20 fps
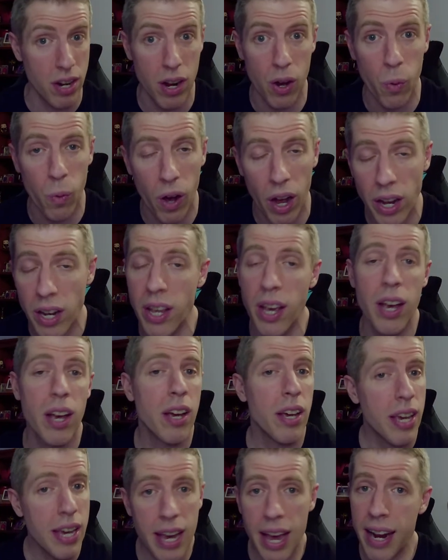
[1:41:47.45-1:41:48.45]
You know what?
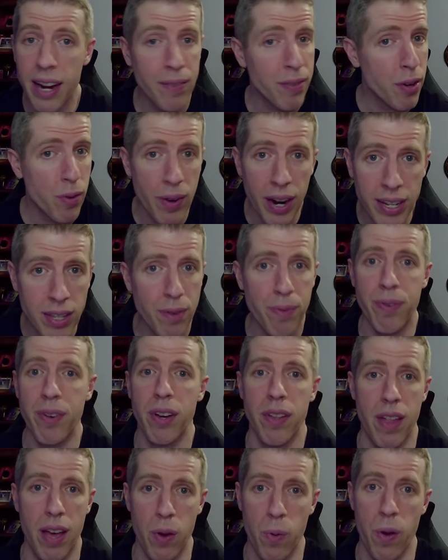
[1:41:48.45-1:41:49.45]
He had every right to
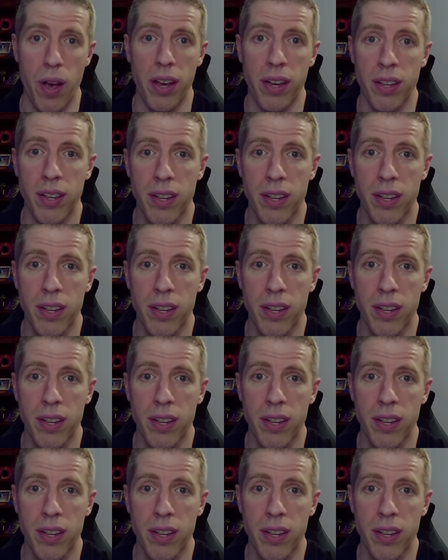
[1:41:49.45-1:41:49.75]
feel that way.